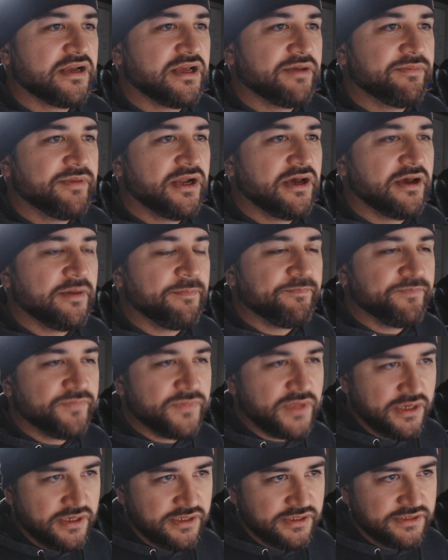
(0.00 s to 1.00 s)
coming up.
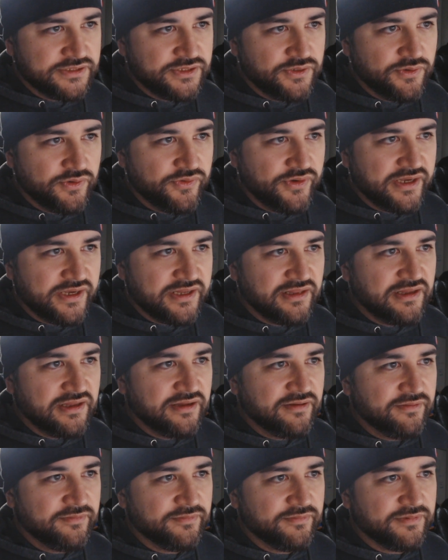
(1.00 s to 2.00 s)
So
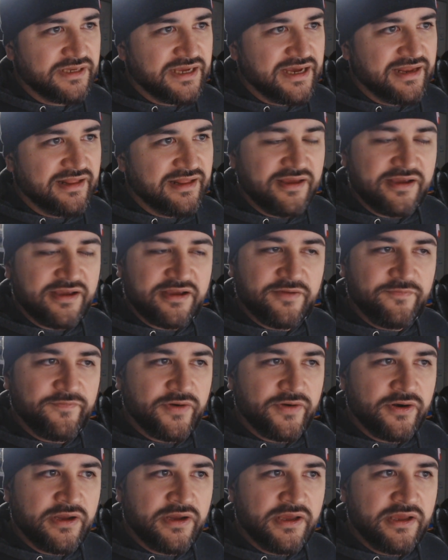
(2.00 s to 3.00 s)
Agricola, kind of like
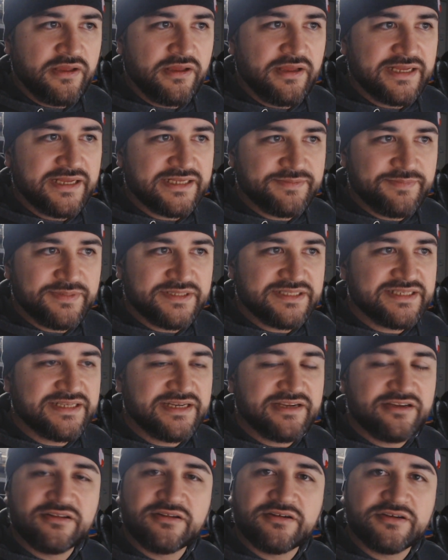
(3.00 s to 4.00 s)
Caverna, has been
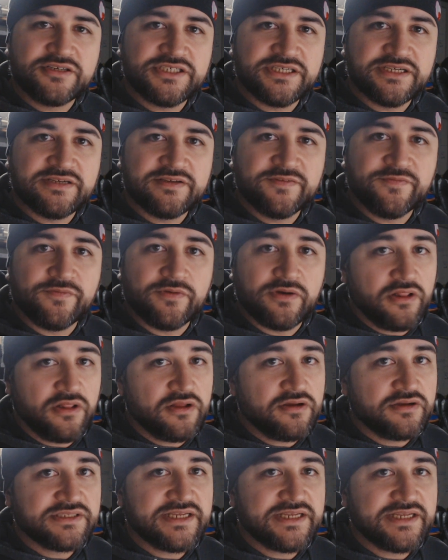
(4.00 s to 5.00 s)
sitting on our shelves for a
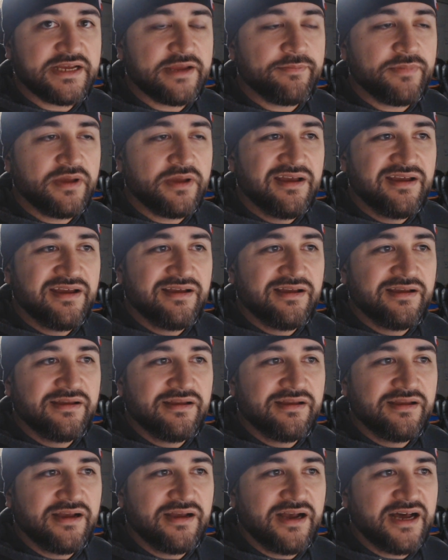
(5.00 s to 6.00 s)
long time.
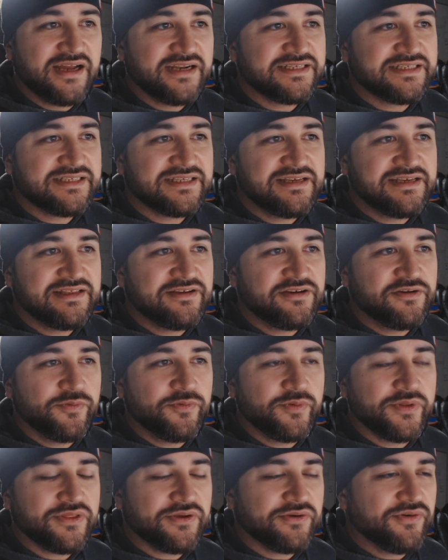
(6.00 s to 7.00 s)
Honestly, though,
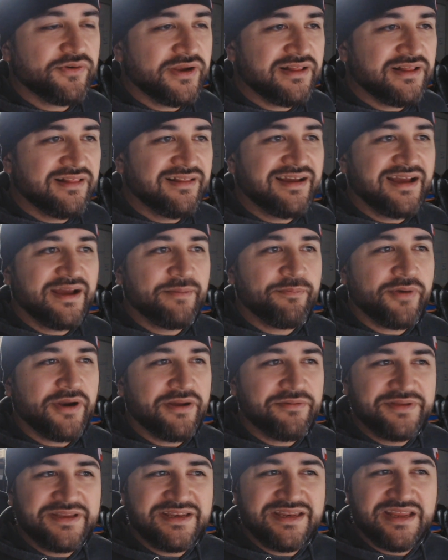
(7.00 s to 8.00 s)
with Agricola, I
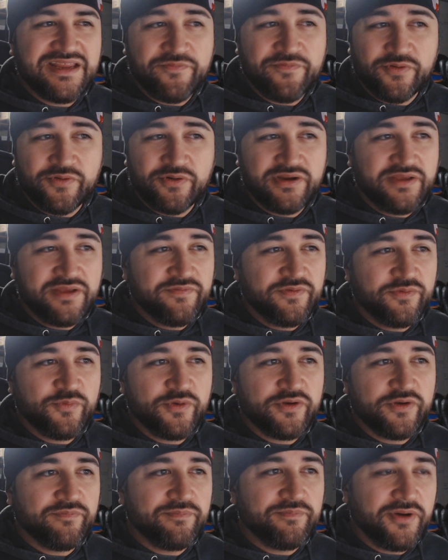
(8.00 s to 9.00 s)
probably never even
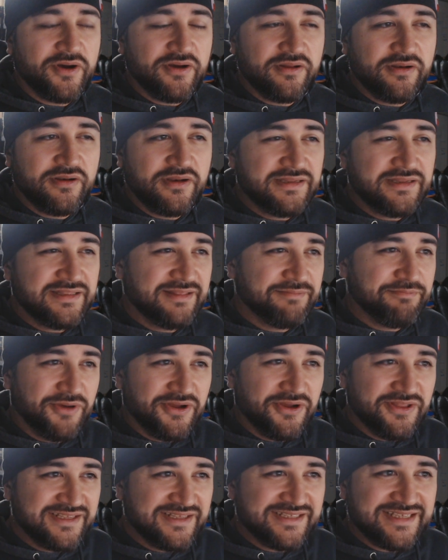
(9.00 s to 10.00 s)
would have
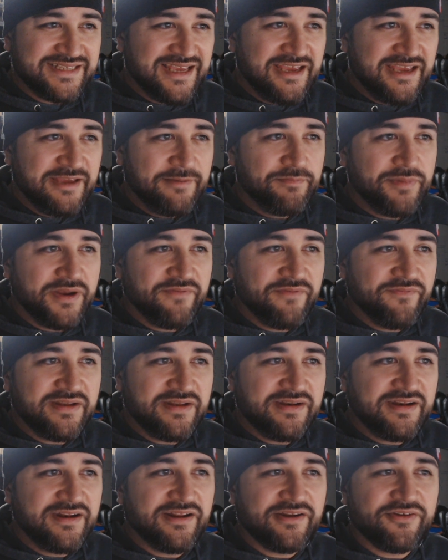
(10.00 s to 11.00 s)
bought this game, but I
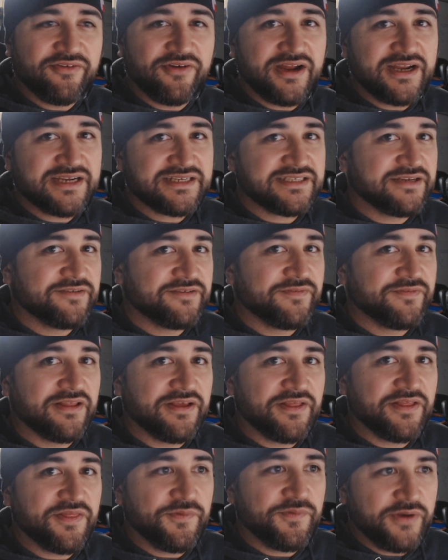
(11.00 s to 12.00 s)
found it at a garage sale for
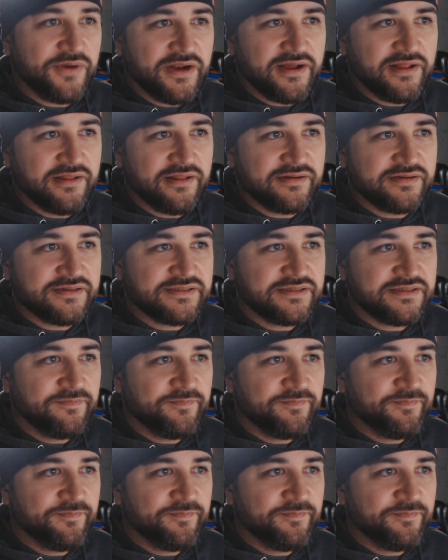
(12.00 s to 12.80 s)
like $3.